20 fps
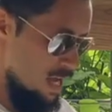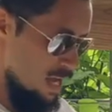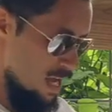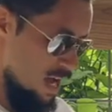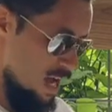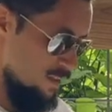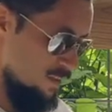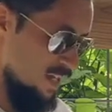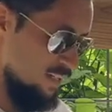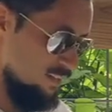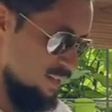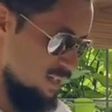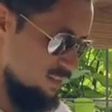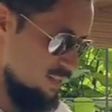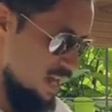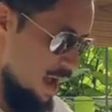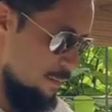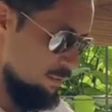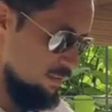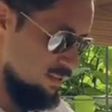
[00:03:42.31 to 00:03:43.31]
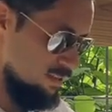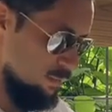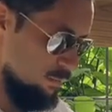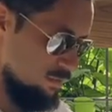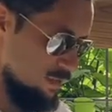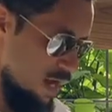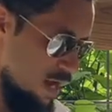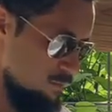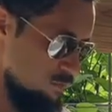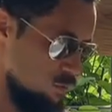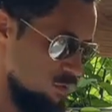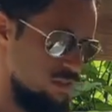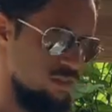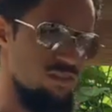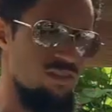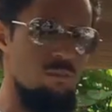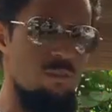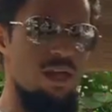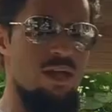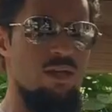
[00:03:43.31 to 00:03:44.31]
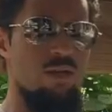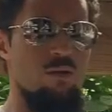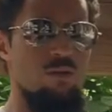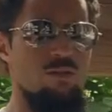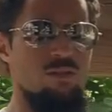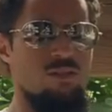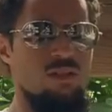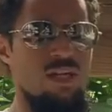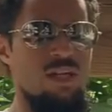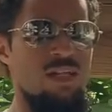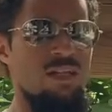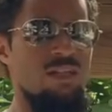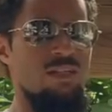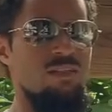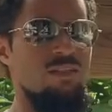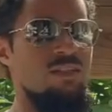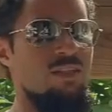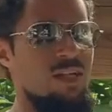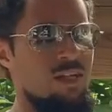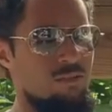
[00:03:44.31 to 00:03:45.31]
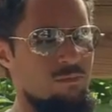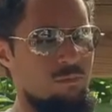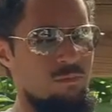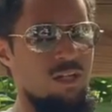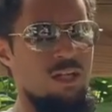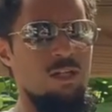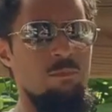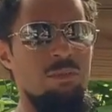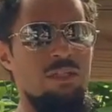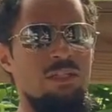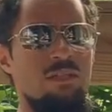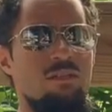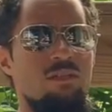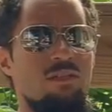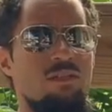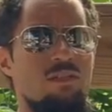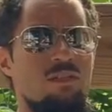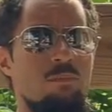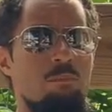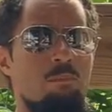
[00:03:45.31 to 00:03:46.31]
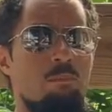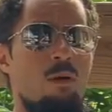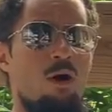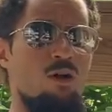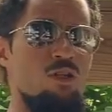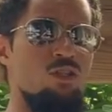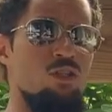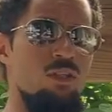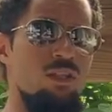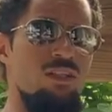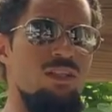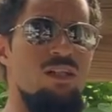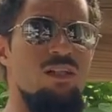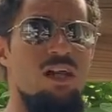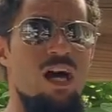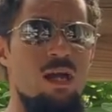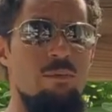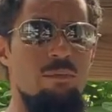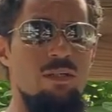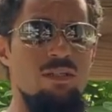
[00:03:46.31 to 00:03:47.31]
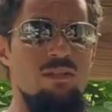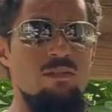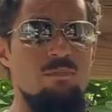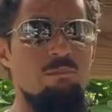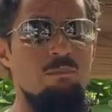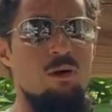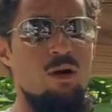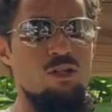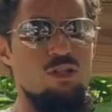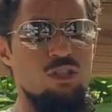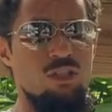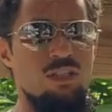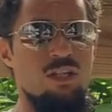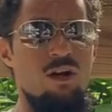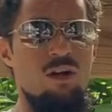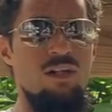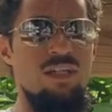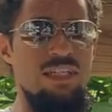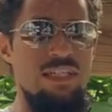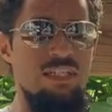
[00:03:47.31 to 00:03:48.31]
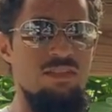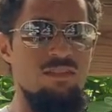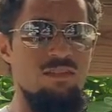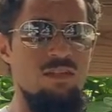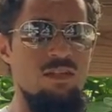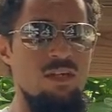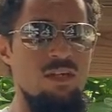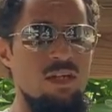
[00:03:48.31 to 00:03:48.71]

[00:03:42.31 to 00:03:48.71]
That does happen sometimes with the tomatoes, and it could be partially the climate, partially our heat.